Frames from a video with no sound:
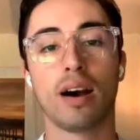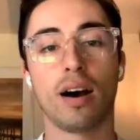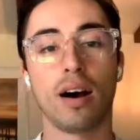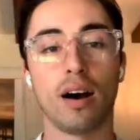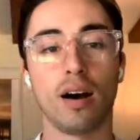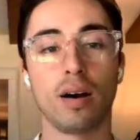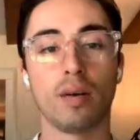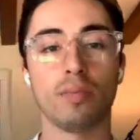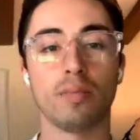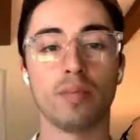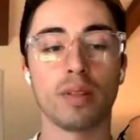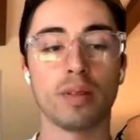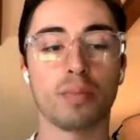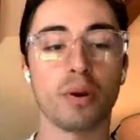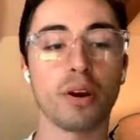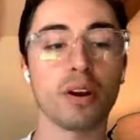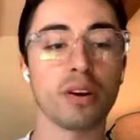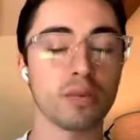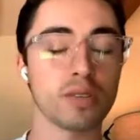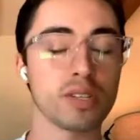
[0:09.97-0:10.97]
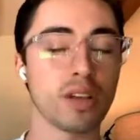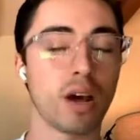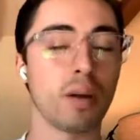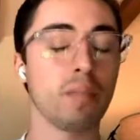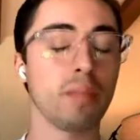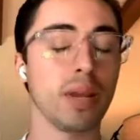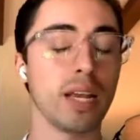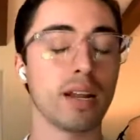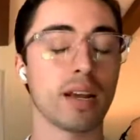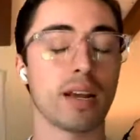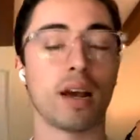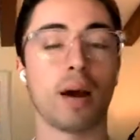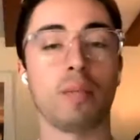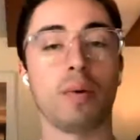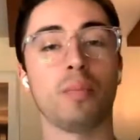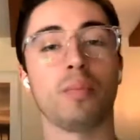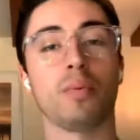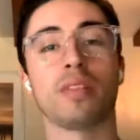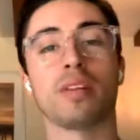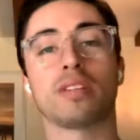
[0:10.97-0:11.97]
burden was on me to come
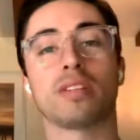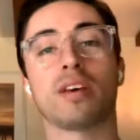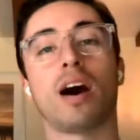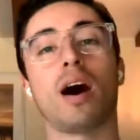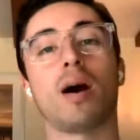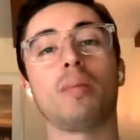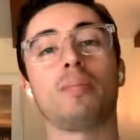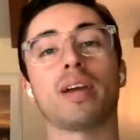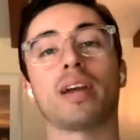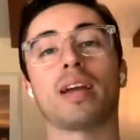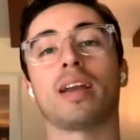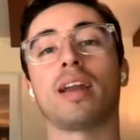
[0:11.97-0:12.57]
up with a topic,